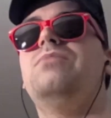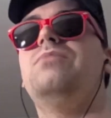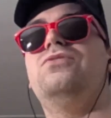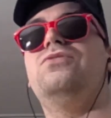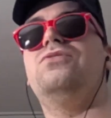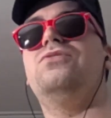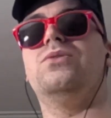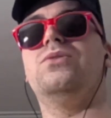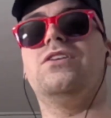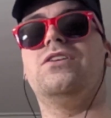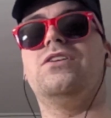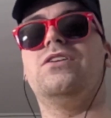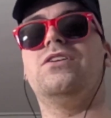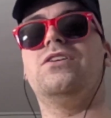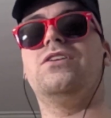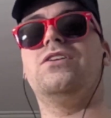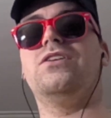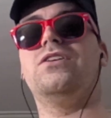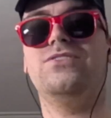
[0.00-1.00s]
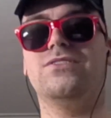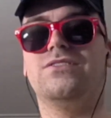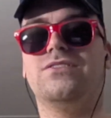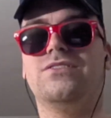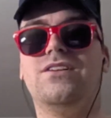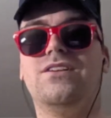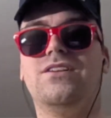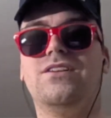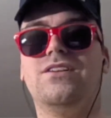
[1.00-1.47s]
a Warcraft, dude.
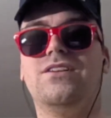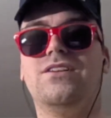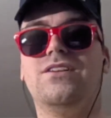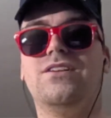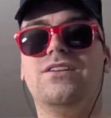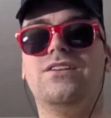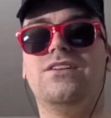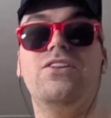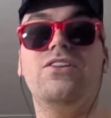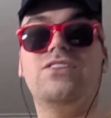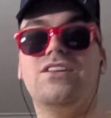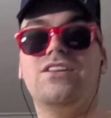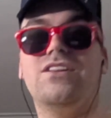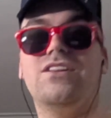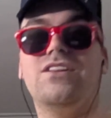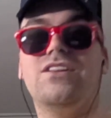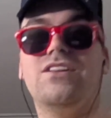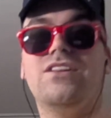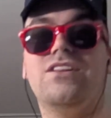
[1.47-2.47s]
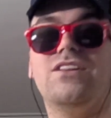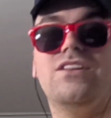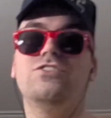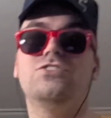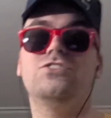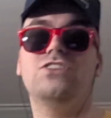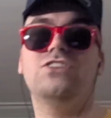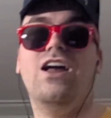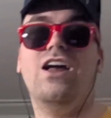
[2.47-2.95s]
It's out there. The knowledge is
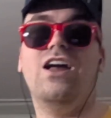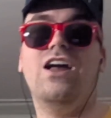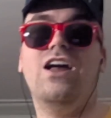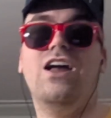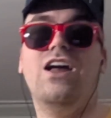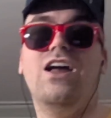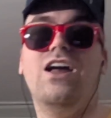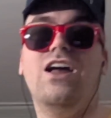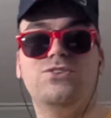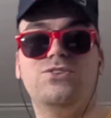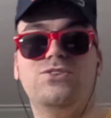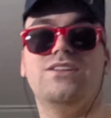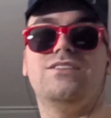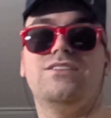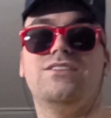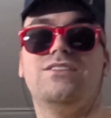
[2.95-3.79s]
out there how to do it.